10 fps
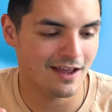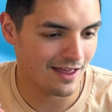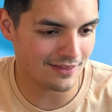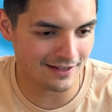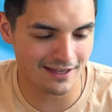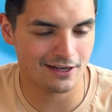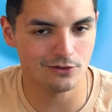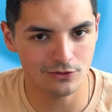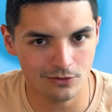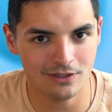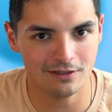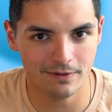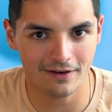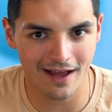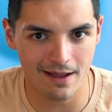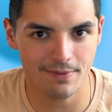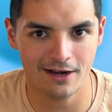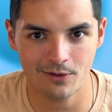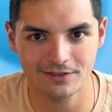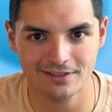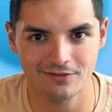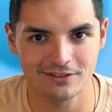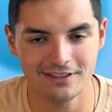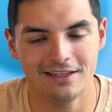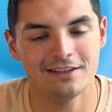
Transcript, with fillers: And then again, you do need to be on iPadOS seventeen.